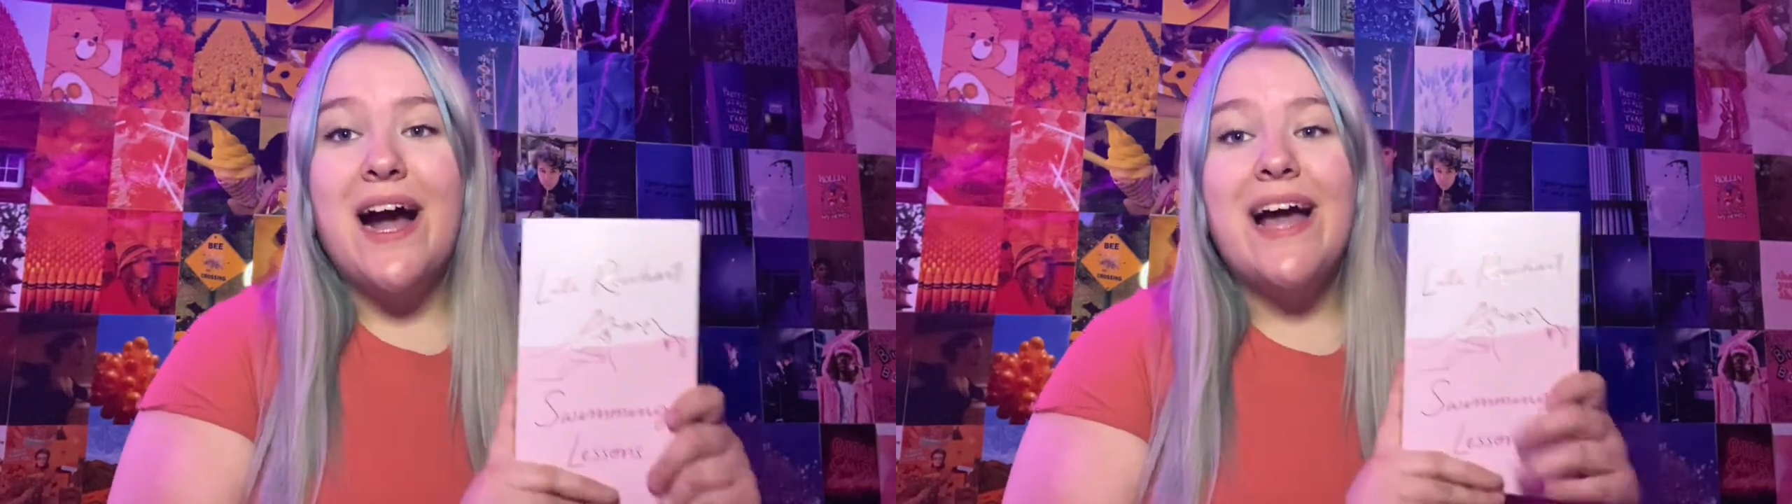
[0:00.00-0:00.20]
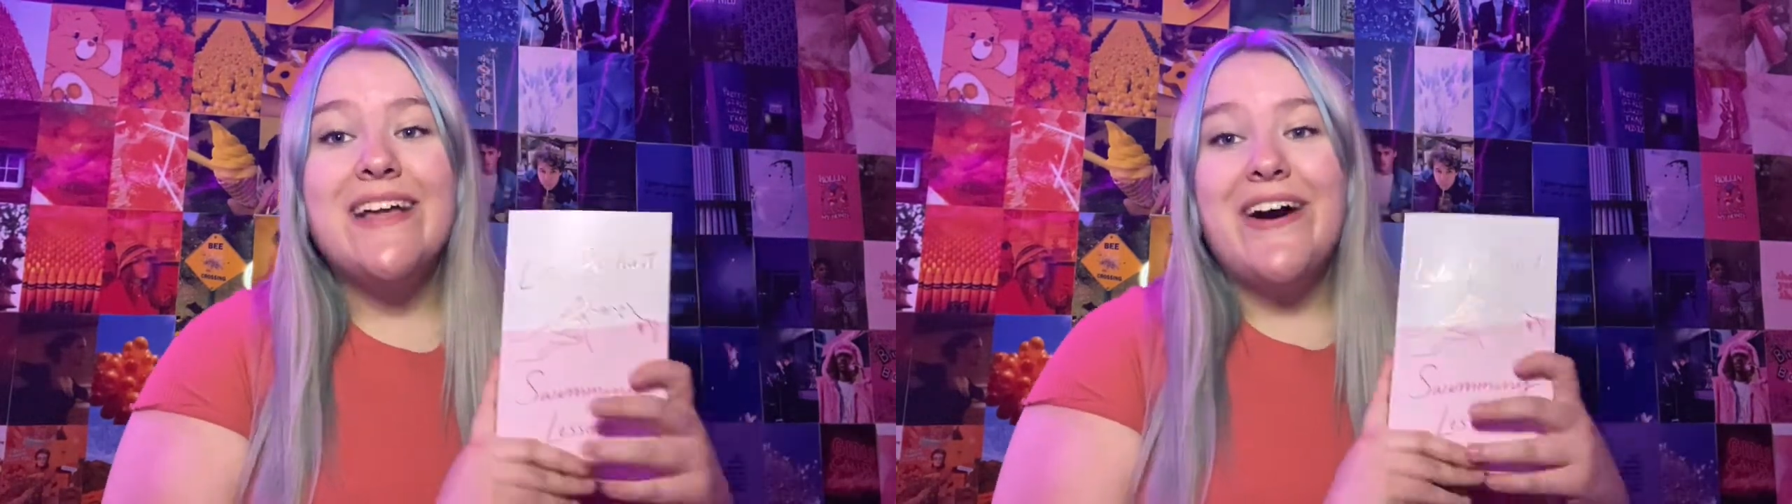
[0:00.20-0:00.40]

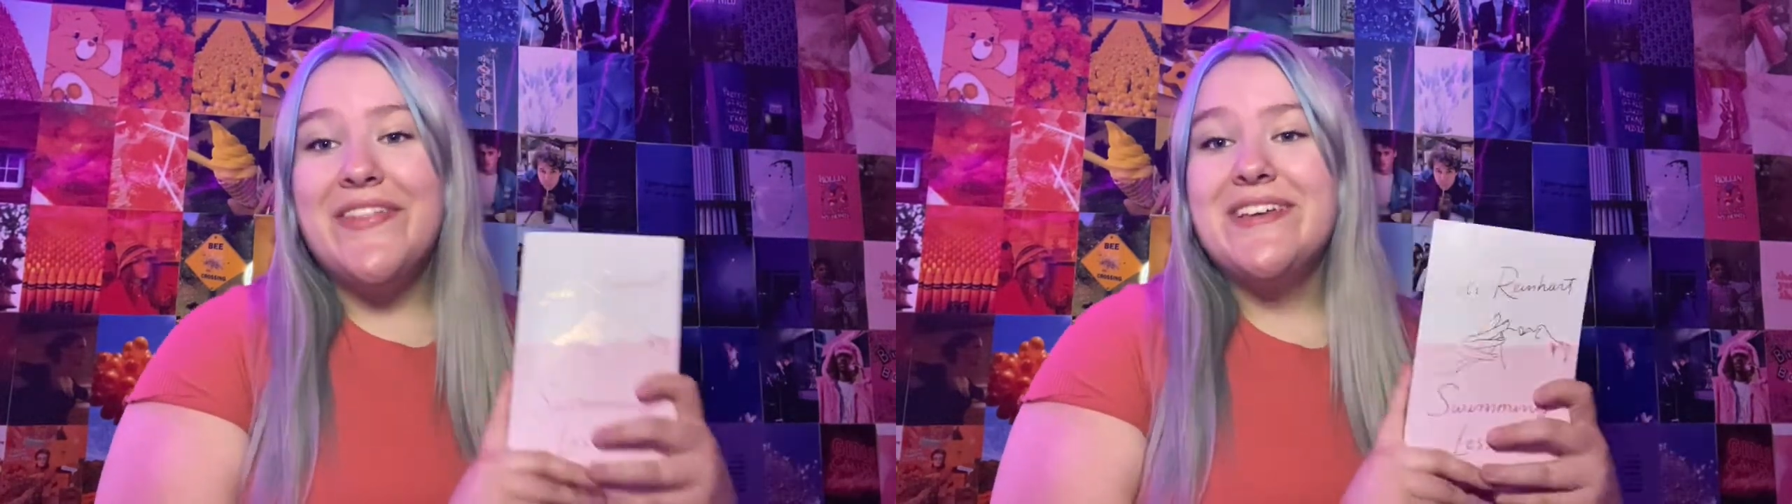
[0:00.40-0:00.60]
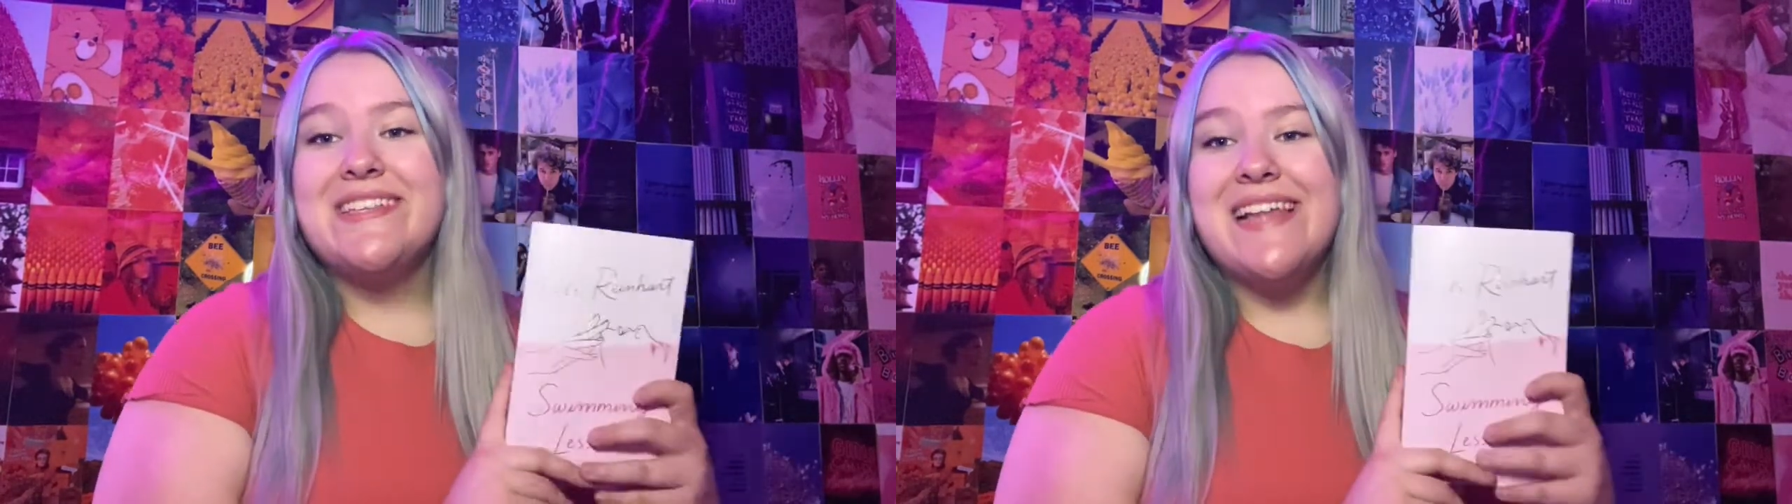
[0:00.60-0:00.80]
I got
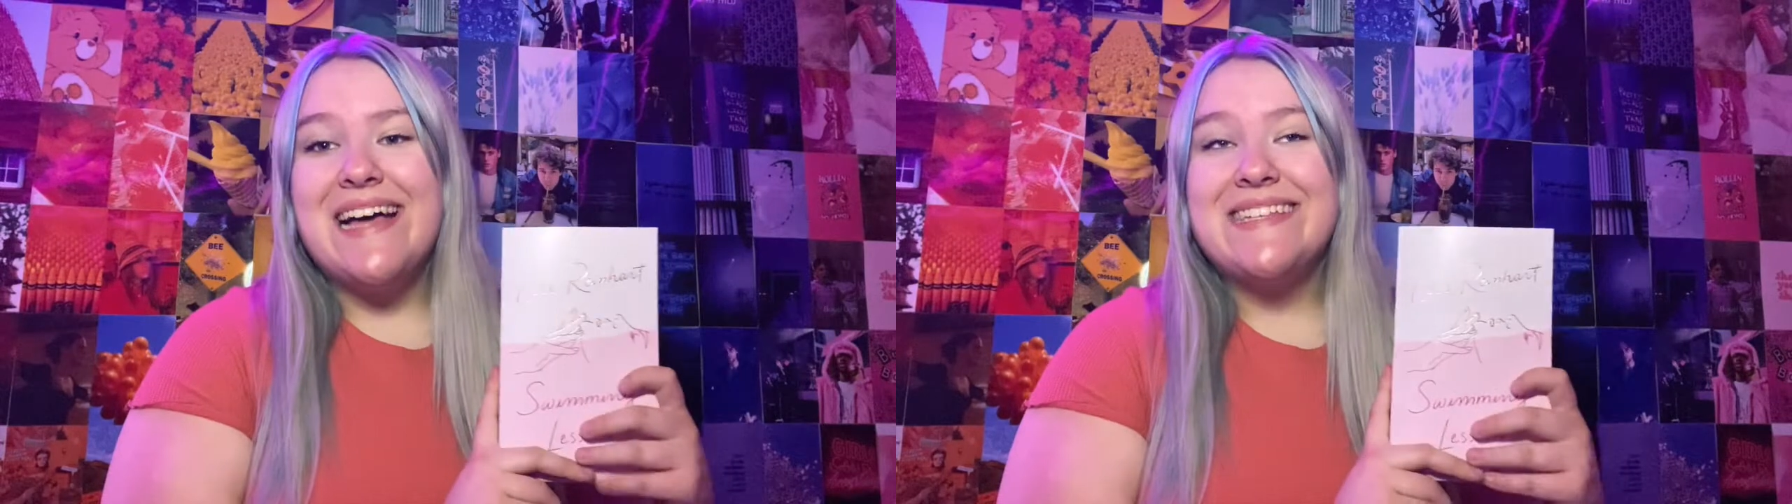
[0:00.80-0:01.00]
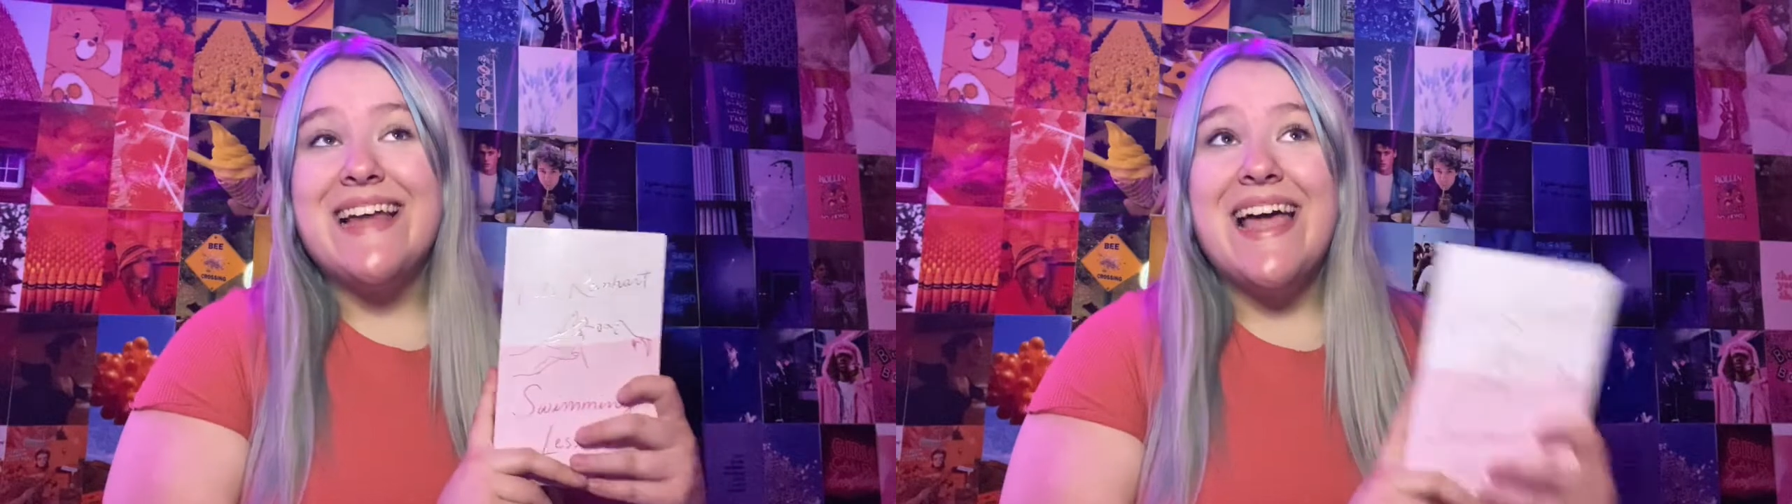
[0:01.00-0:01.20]
this
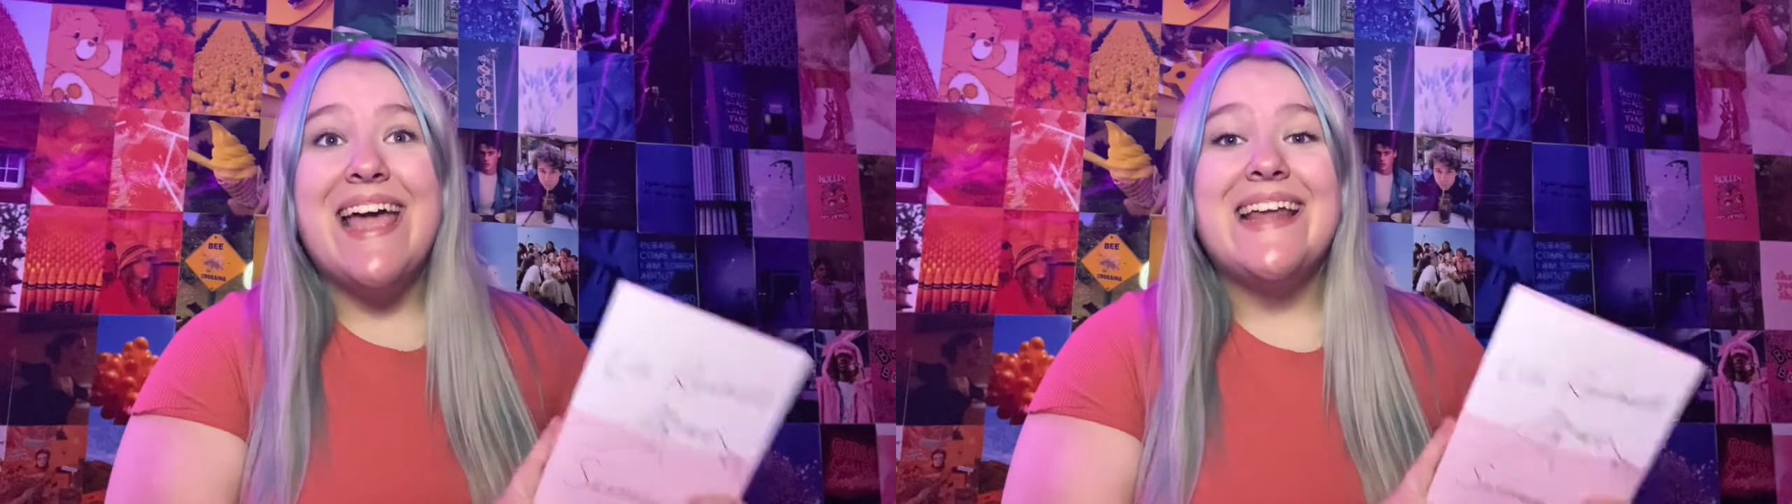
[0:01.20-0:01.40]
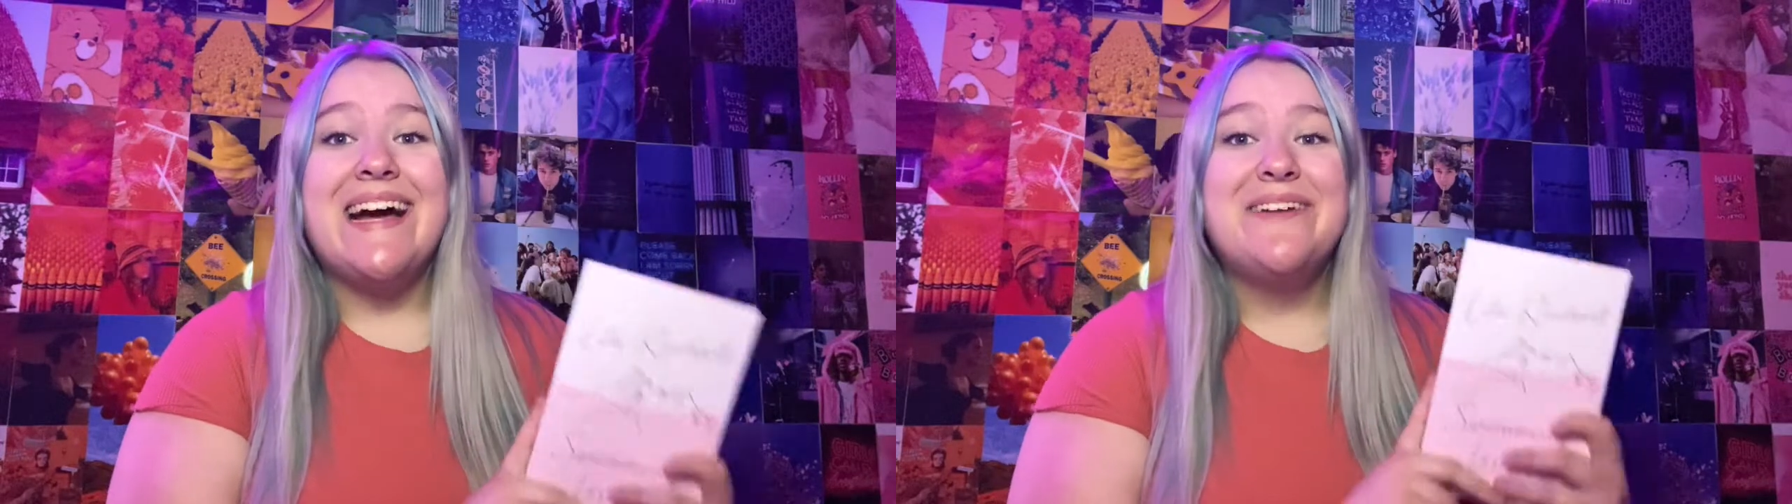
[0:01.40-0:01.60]
last night
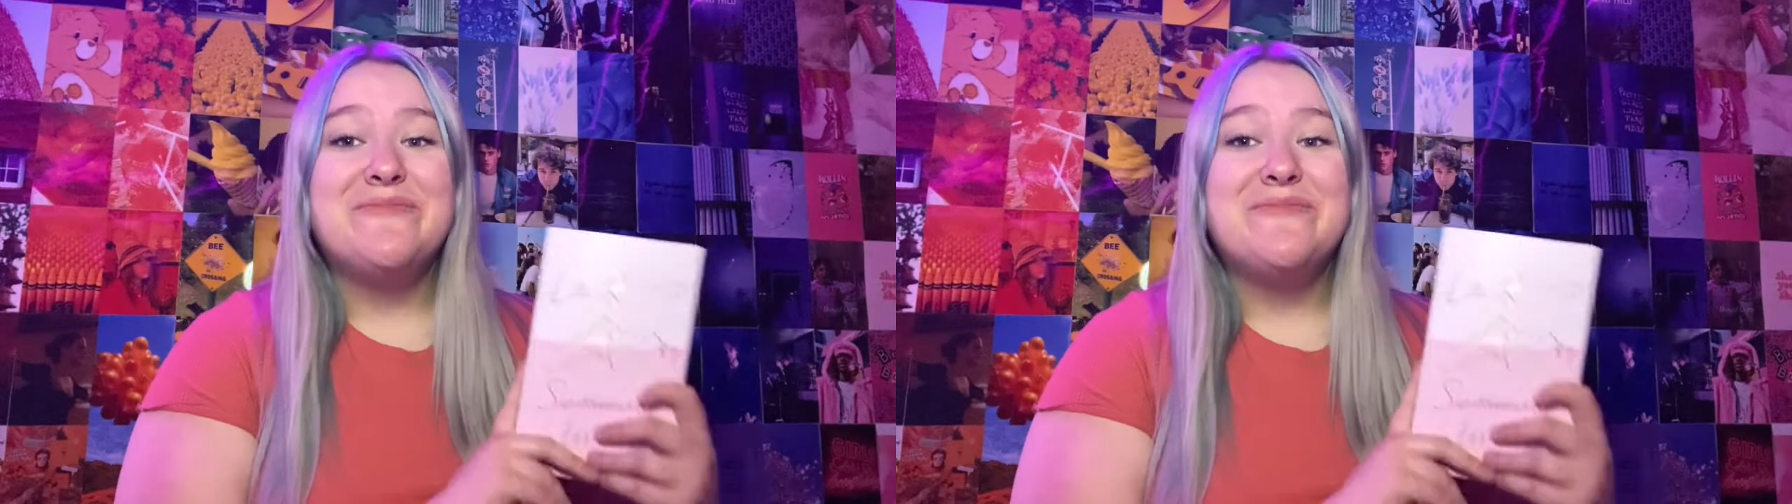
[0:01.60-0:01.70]
and I